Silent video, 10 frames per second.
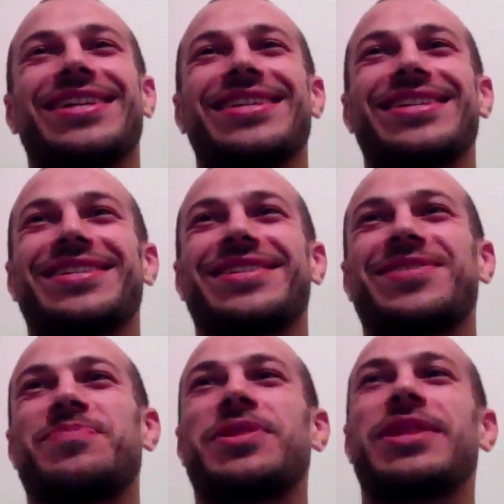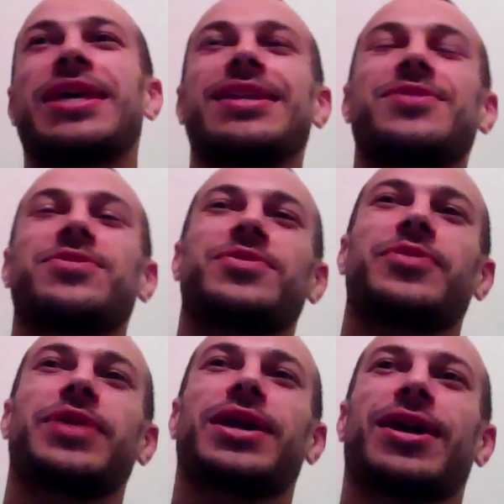then, but then
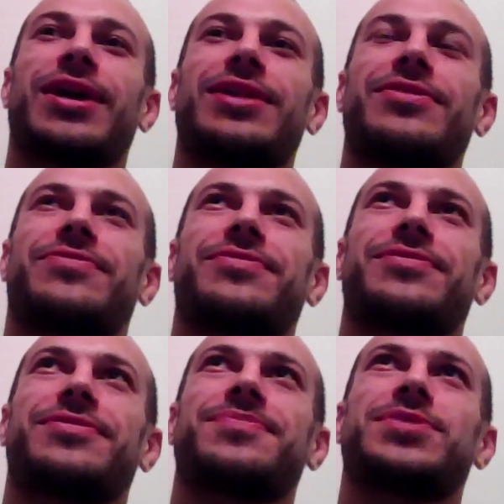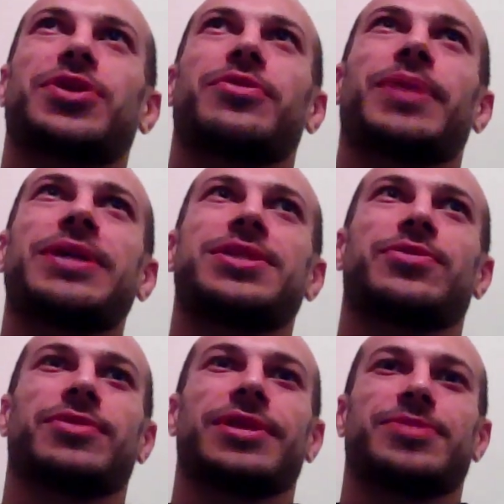we kind of, so
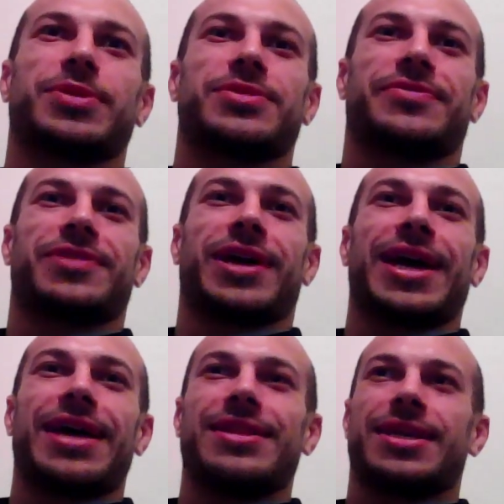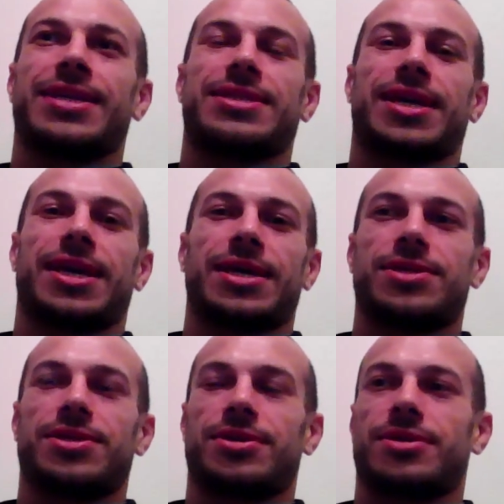basically we were supposed to fly out the next day.
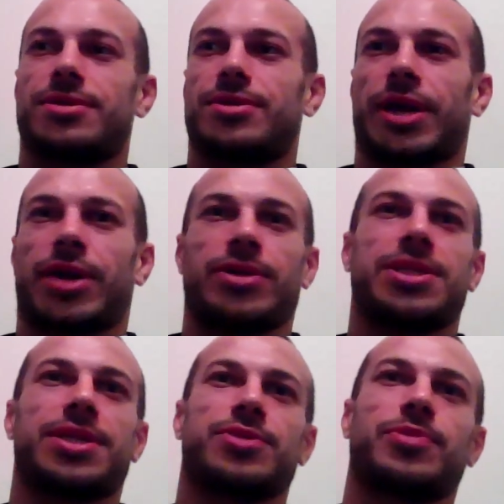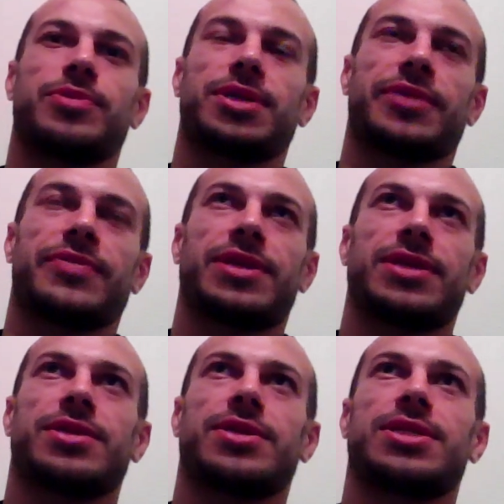So like our tickets were booked and
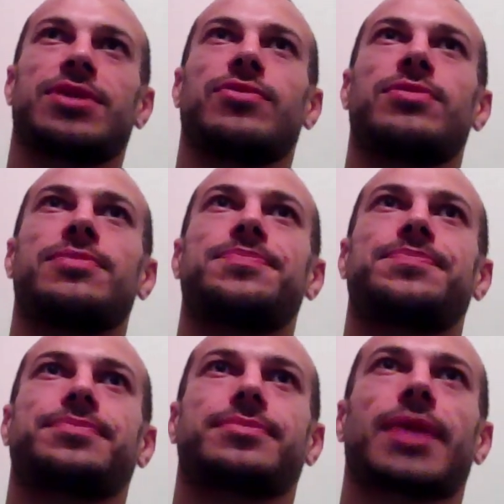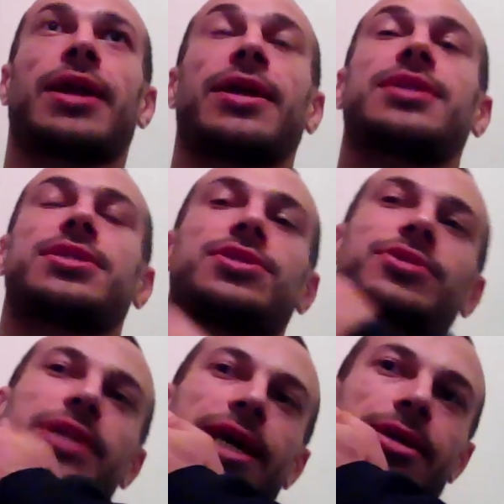everything. So I said, well, and I'd actually
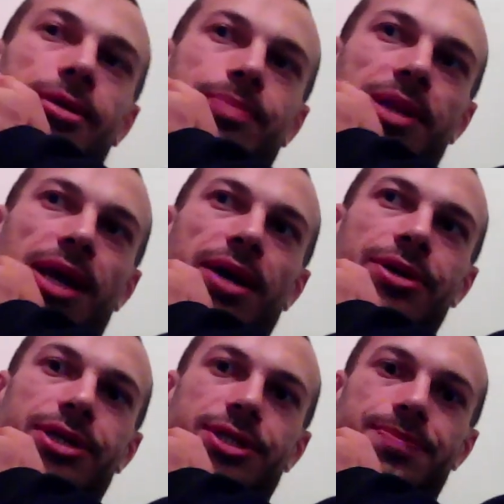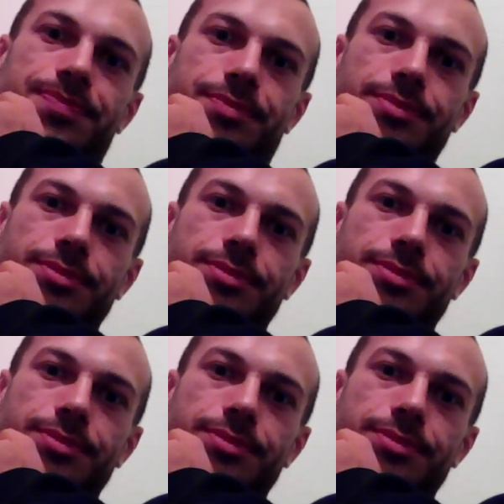turned down a Polaris